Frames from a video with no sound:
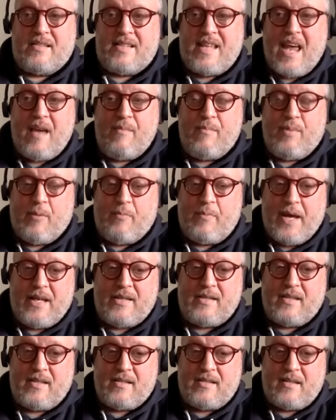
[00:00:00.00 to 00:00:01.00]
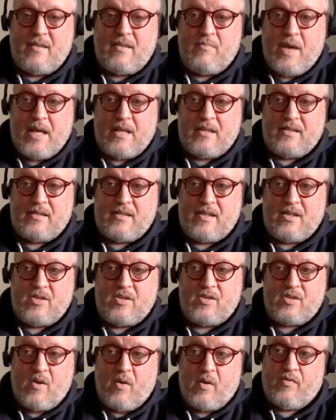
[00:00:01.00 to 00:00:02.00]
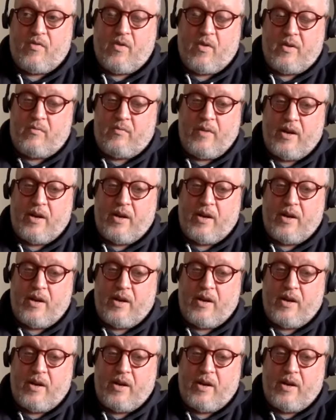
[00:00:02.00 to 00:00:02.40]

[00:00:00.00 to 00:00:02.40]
stable basis to make decisions going forward,